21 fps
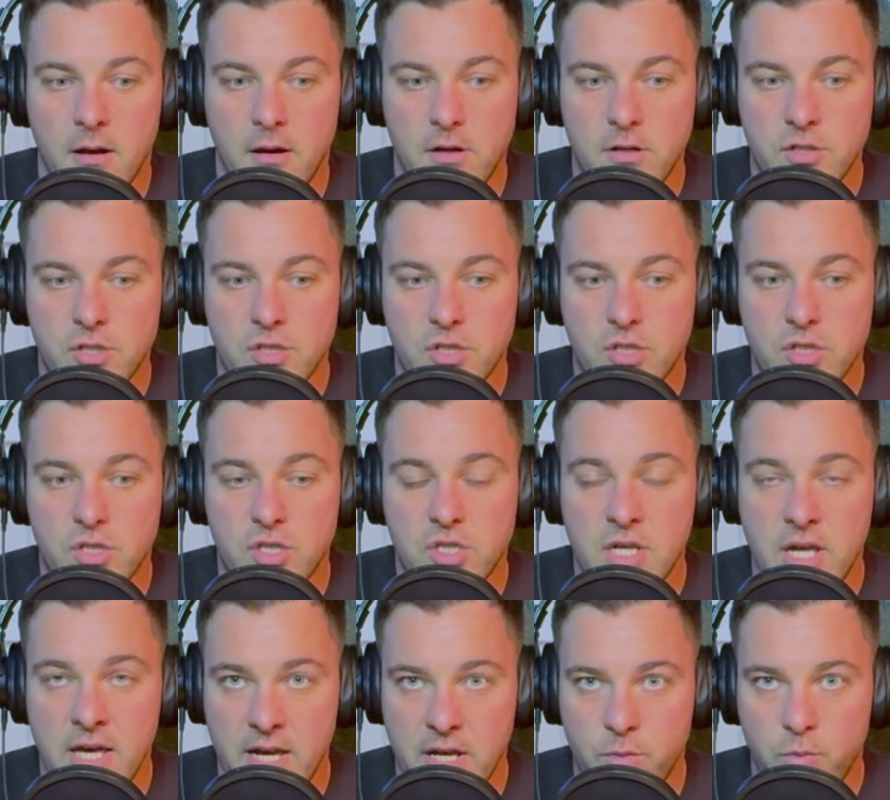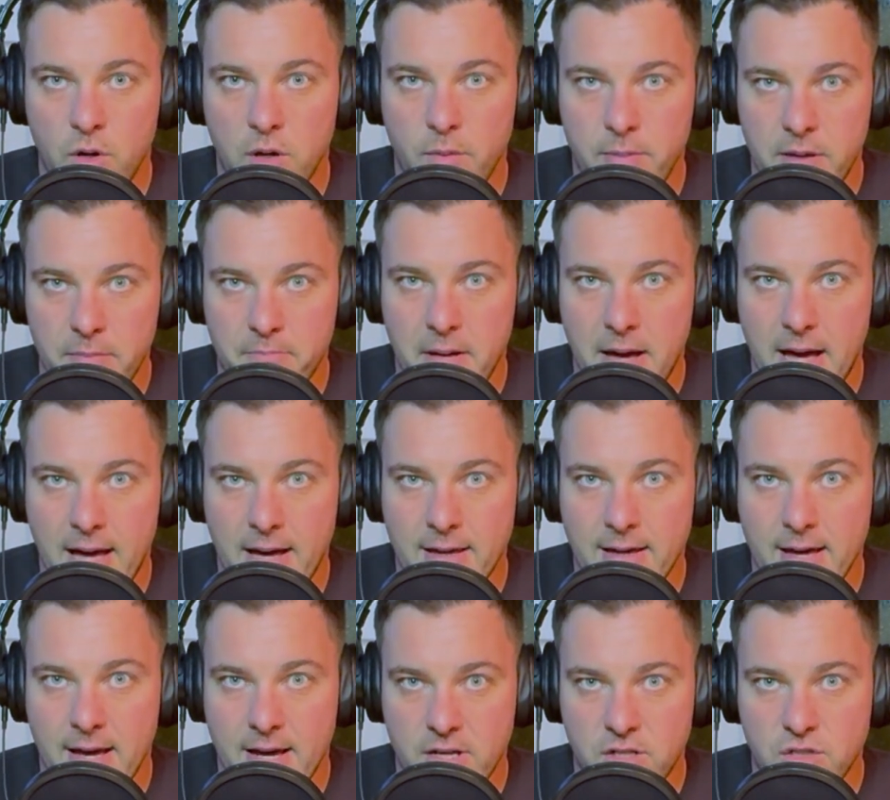Sneed will be
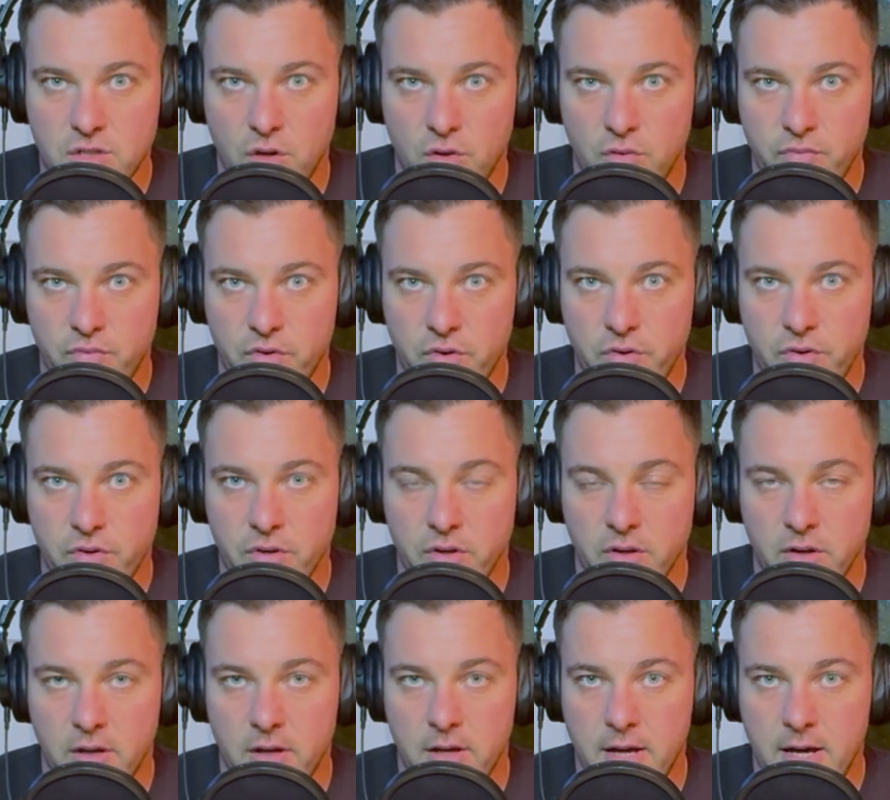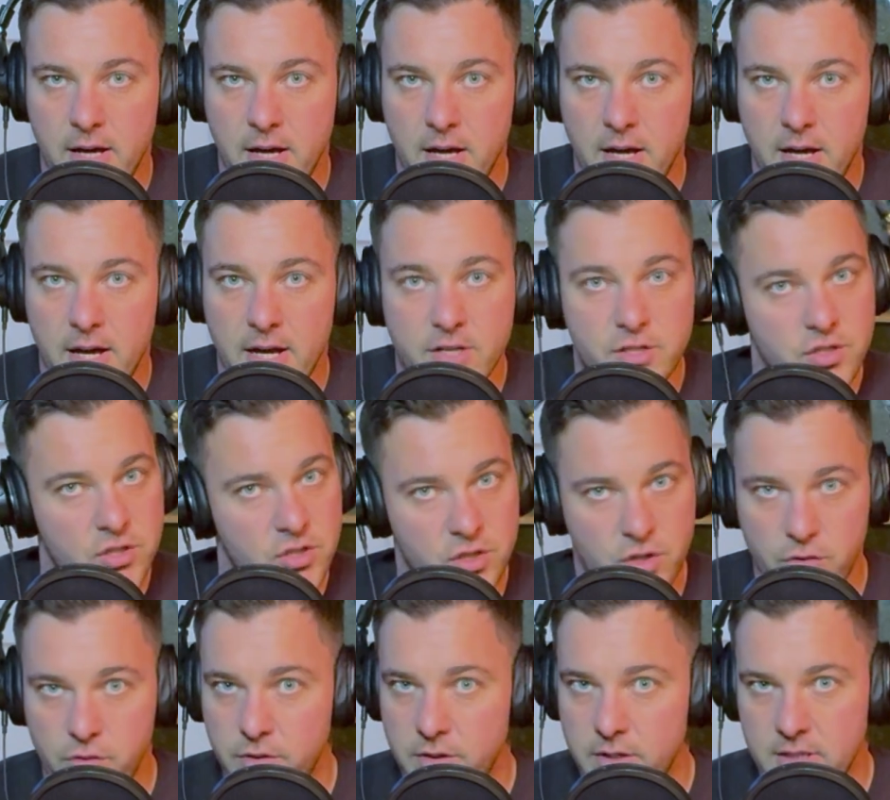back at Salford as
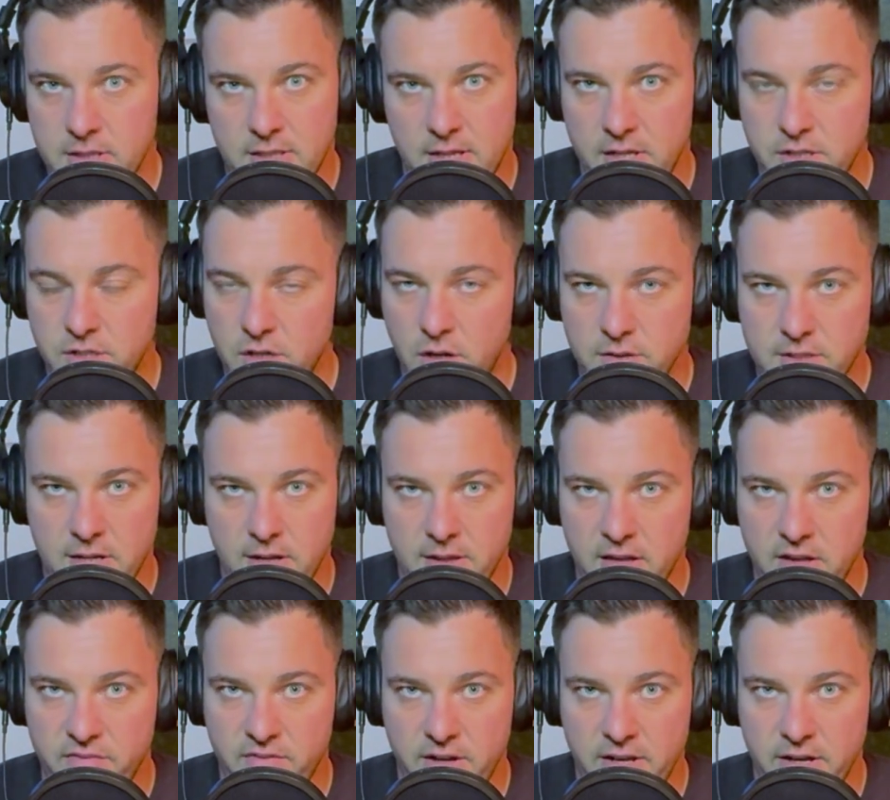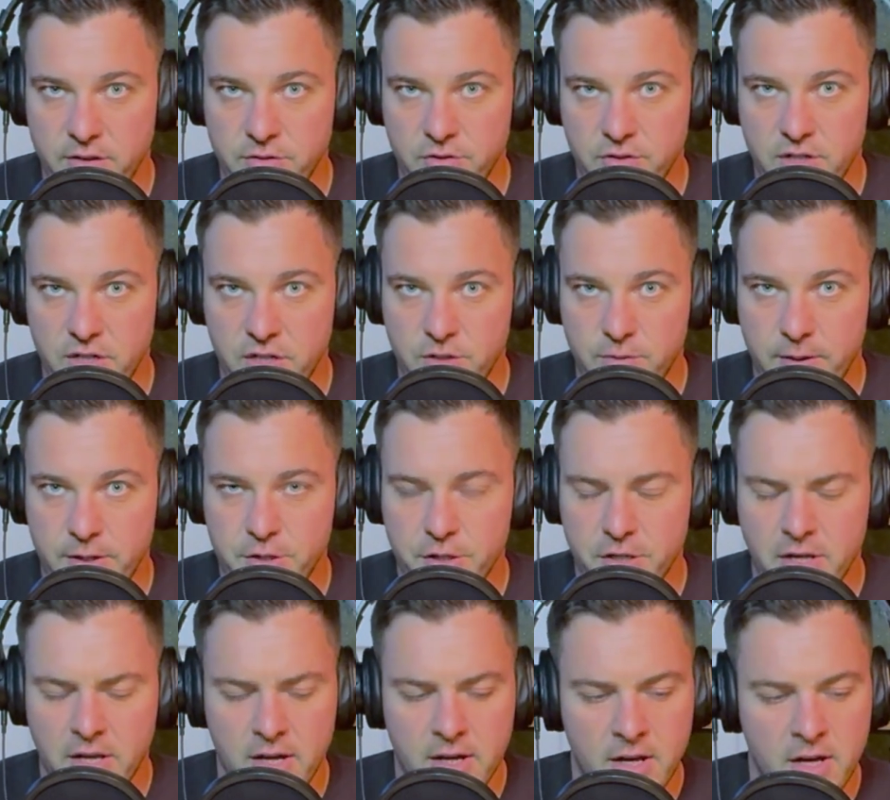soon as they sort out their financial
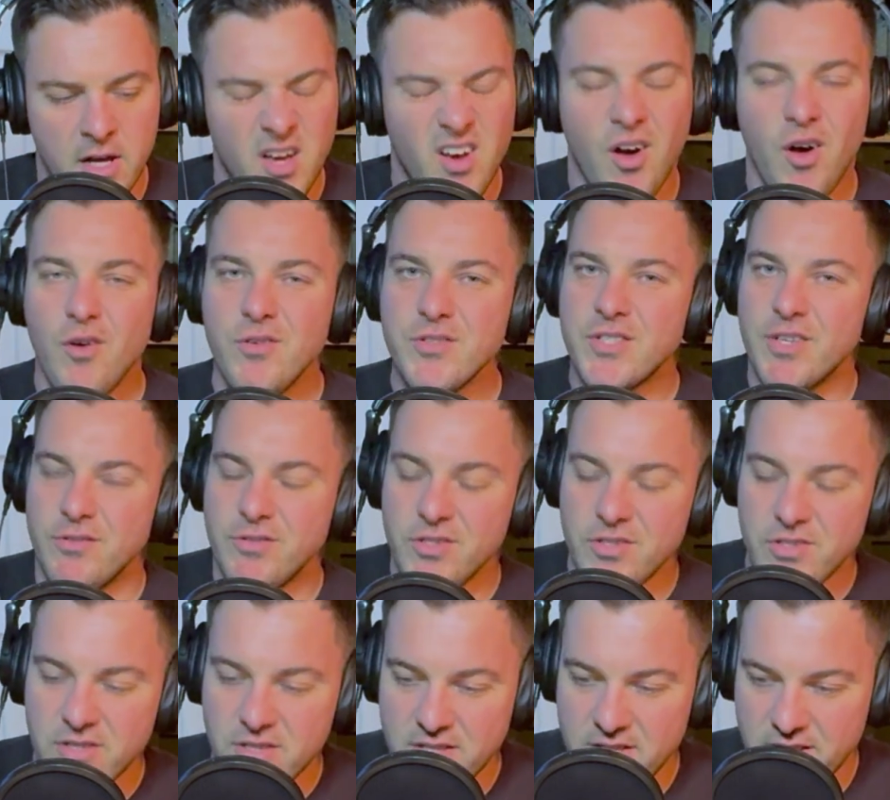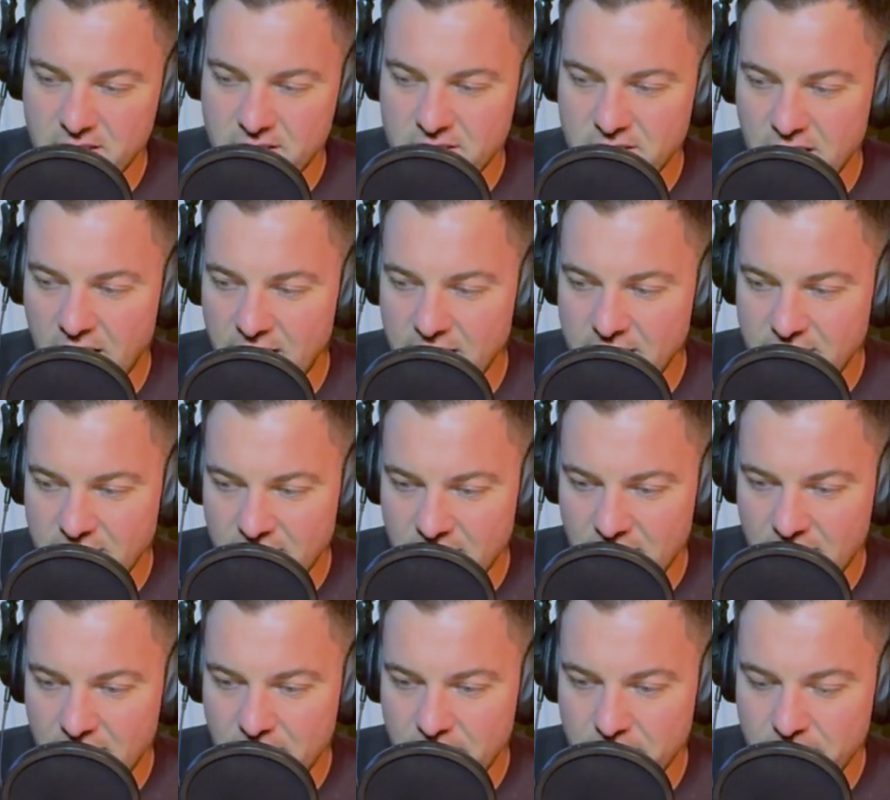situation. Also, just as an aside,
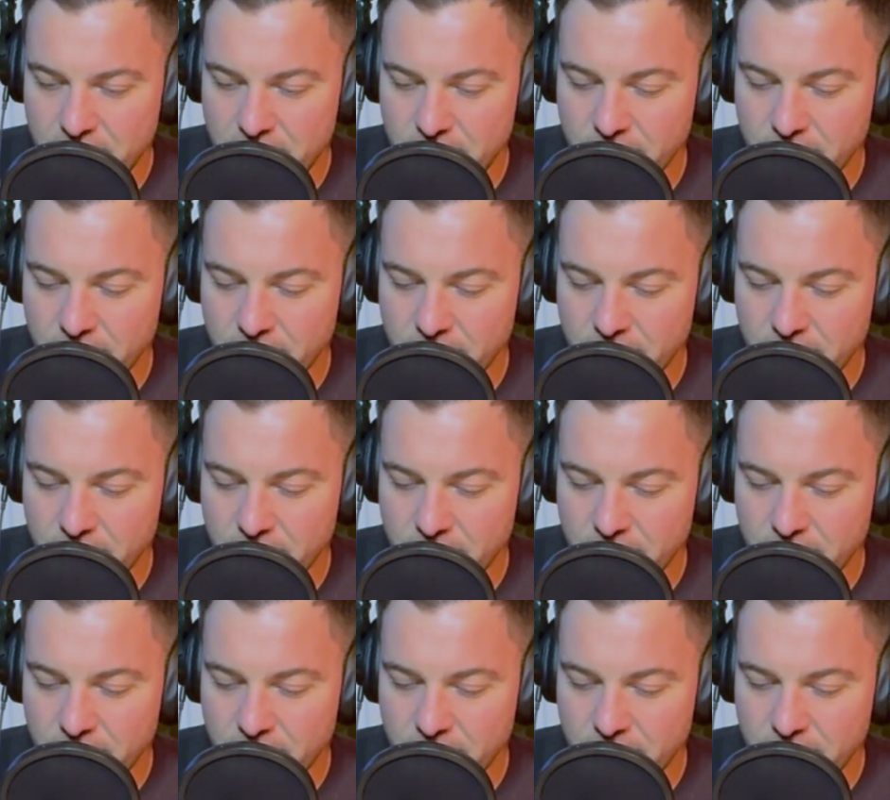in